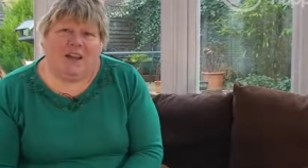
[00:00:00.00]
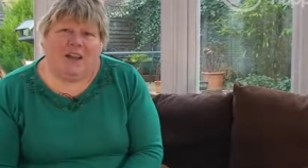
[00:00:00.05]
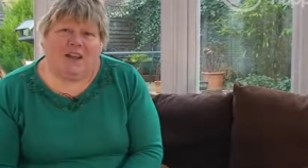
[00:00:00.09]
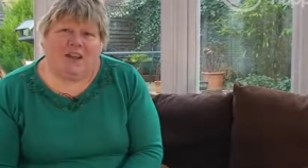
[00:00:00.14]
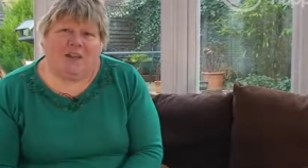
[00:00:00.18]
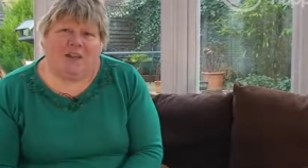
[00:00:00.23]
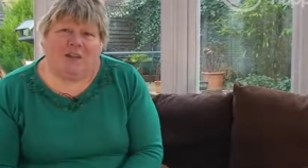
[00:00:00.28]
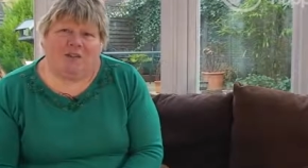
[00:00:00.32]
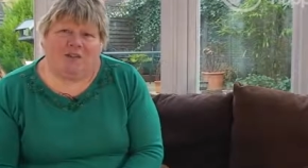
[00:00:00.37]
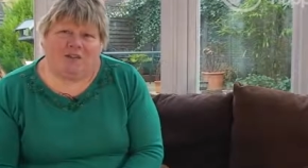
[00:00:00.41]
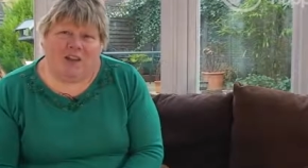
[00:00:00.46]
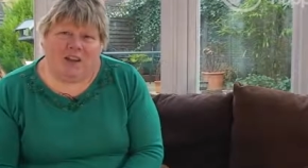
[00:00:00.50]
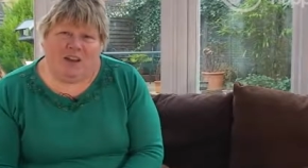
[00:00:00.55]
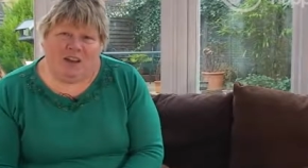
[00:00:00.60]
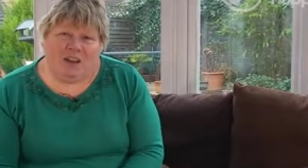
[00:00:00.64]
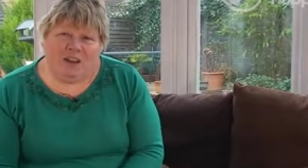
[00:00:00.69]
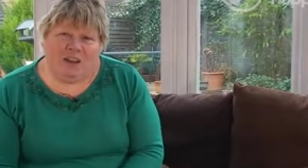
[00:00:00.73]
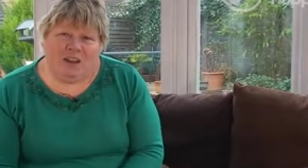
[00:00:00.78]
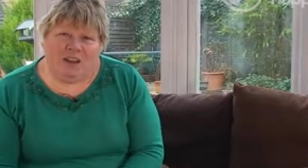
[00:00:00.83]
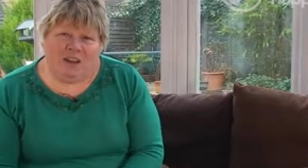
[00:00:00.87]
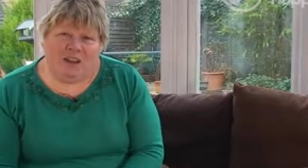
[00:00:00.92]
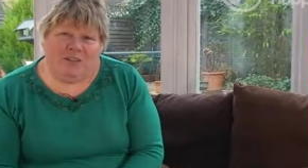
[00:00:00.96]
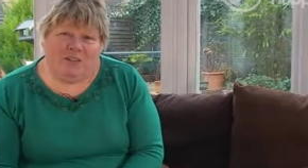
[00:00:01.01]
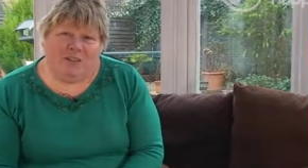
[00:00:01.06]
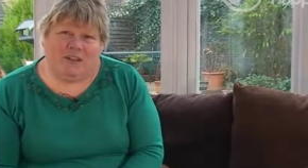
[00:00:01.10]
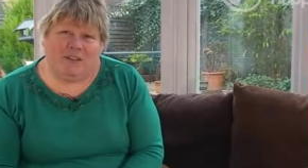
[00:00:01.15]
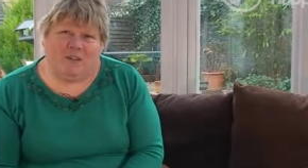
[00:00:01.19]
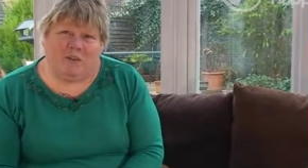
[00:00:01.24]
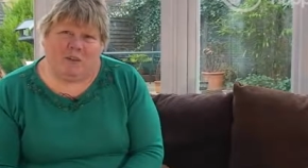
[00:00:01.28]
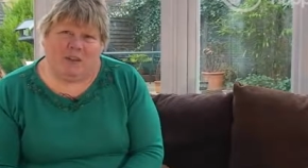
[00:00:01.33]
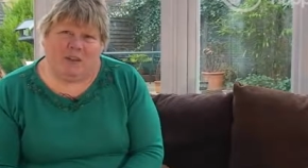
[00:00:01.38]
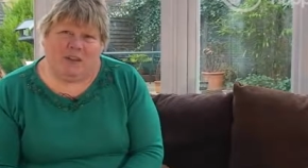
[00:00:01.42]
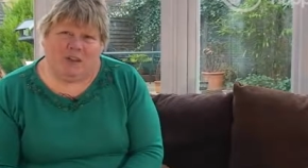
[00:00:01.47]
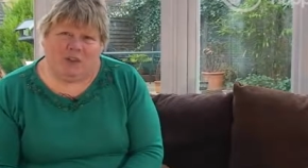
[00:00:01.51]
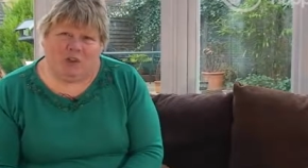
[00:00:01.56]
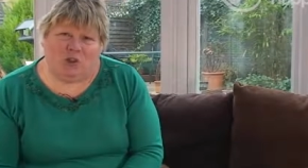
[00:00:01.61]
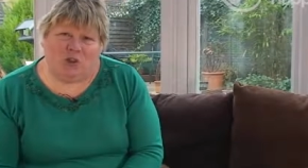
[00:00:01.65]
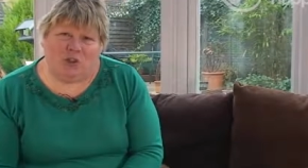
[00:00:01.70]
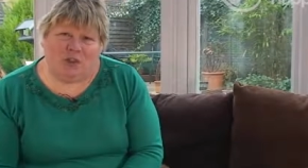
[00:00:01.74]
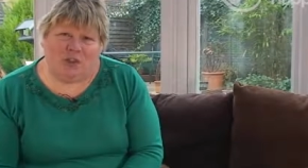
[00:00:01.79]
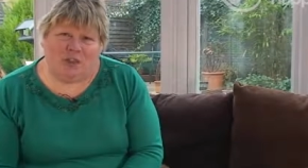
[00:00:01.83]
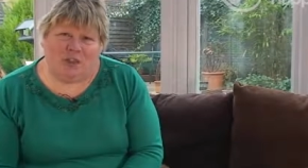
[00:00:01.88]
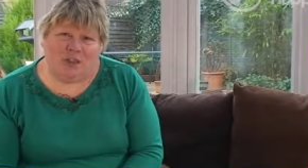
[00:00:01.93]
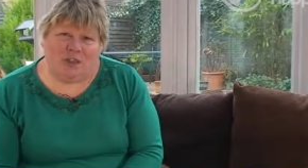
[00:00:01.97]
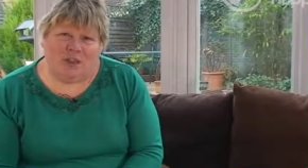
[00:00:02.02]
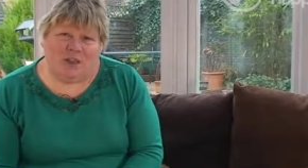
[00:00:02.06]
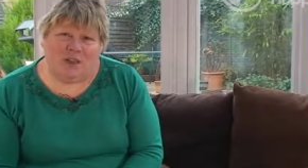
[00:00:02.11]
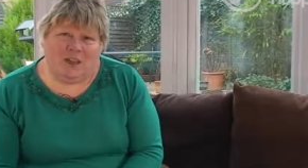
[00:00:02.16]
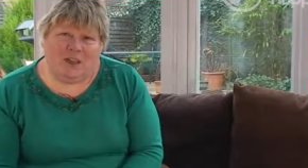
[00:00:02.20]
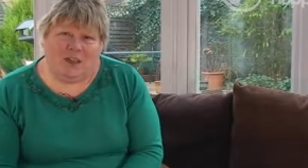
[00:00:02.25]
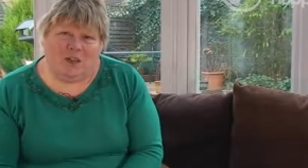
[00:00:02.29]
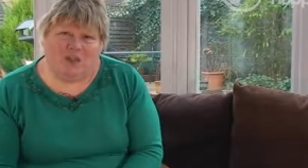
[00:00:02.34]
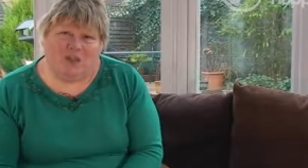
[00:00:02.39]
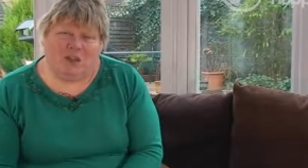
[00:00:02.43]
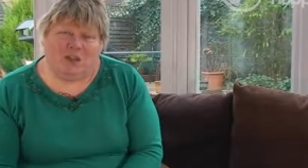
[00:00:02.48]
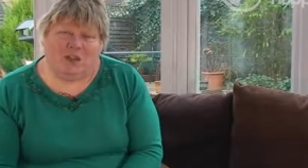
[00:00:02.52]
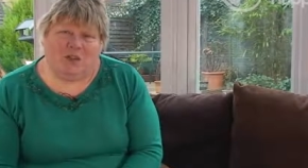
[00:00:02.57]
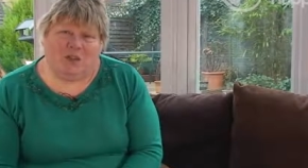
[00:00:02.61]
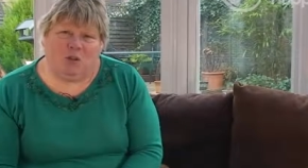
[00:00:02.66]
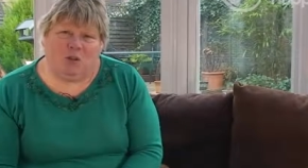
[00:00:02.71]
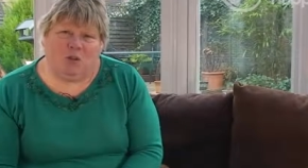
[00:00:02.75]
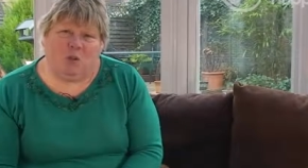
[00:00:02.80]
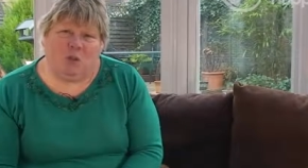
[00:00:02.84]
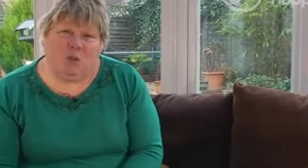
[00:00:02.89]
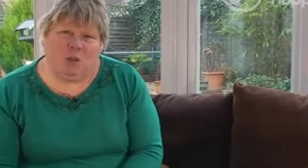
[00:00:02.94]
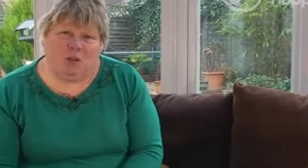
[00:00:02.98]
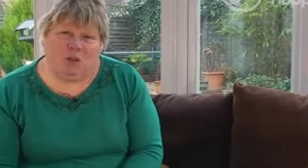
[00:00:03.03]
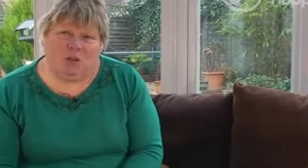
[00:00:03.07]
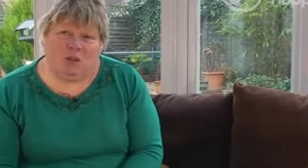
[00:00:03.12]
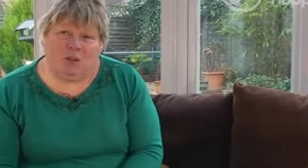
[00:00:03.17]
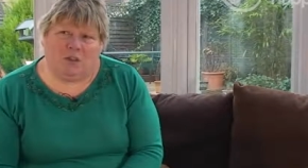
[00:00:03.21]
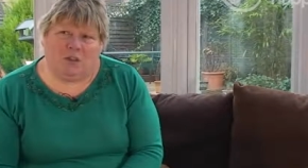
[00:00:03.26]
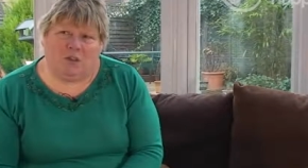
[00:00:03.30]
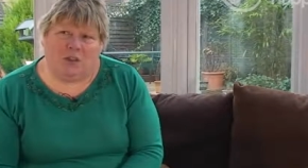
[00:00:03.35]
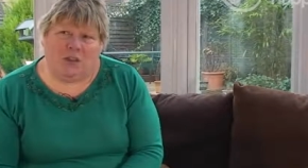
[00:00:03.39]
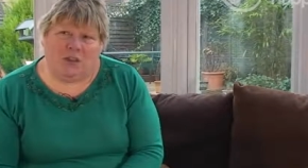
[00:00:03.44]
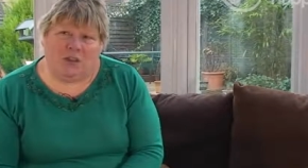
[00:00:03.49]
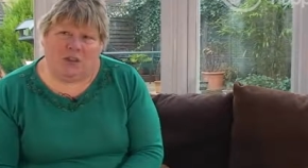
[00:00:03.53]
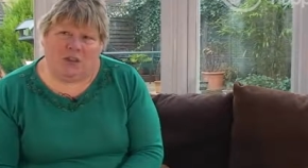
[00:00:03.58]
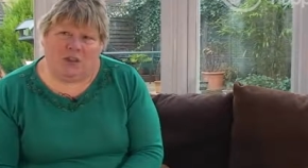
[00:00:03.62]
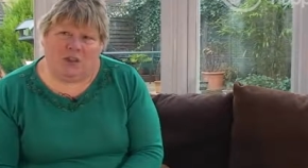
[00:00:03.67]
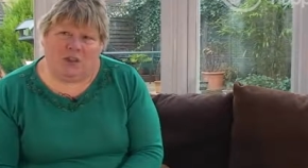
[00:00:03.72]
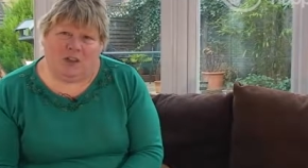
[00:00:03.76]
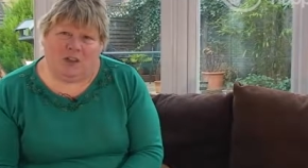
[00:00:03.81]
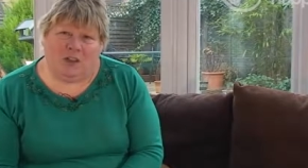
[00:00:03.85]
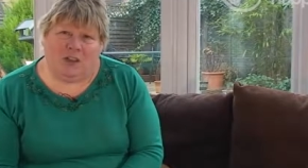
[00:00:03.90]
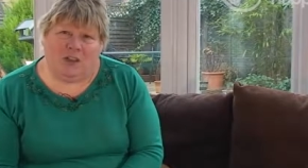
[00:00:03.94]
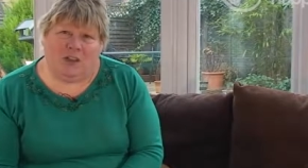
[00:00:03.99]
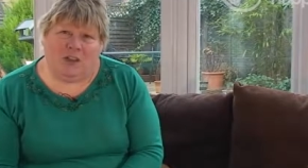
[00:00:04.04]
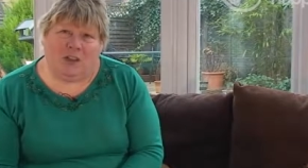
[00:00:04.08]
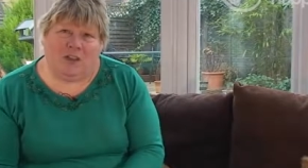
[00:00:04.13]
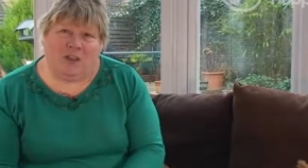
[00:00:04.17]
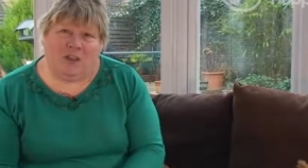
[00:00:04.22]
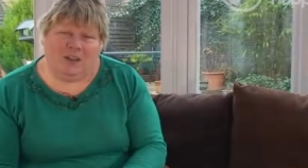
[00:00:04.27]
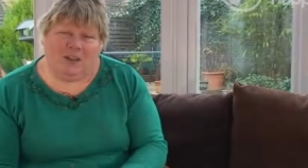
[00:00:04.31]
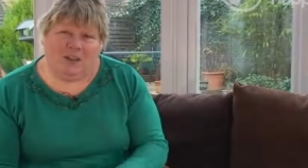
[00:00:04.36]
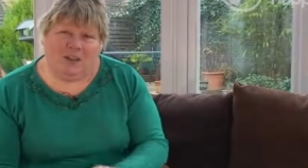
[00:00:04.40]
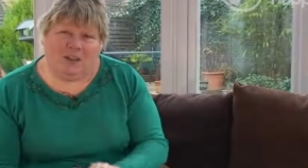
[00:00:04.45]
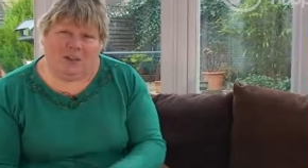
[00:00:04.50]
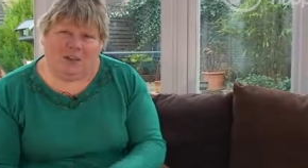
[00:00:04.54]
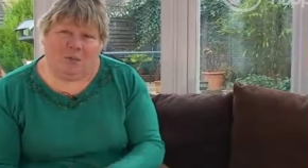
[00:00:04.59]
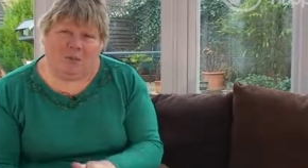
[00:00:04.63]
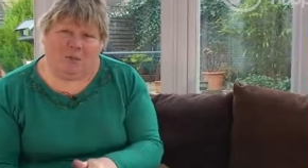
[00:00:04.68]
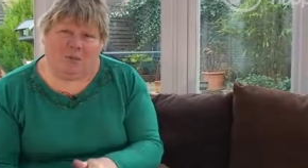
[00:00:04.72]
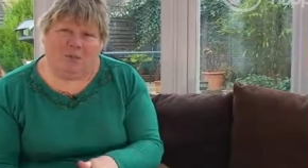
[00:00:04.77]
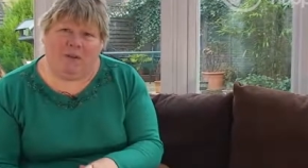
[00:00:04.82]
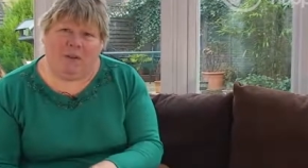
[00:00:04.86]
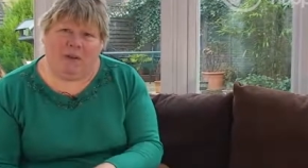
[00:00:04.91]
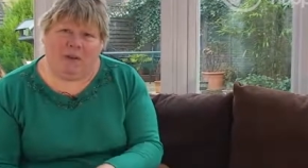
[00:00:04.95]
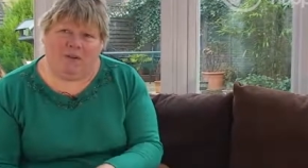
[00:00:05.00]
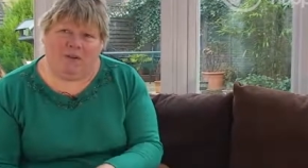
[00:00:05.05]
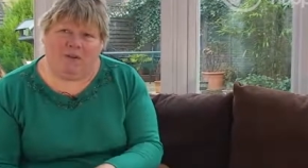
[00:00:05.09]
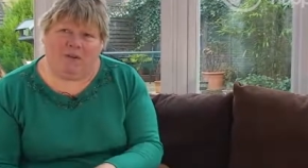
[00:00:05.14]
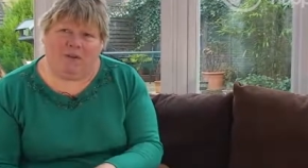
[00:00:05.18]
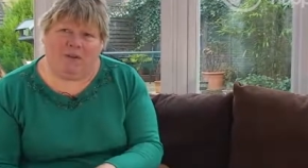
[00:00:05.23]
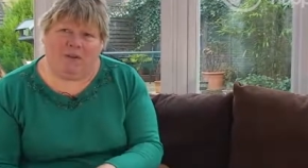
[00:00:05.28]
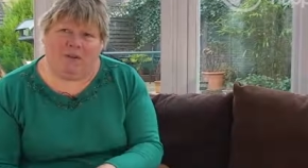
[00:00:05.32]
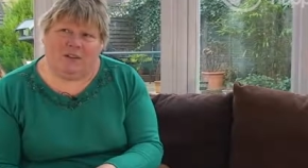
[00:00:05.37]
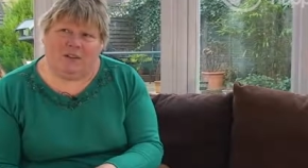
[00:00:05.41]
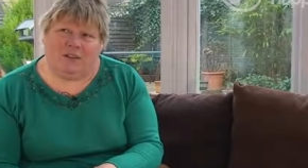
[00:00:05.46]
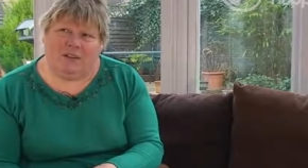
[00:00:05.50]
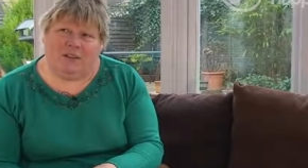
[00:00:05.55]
an Australian Terrier is quite interesting because you watch them actually jump around,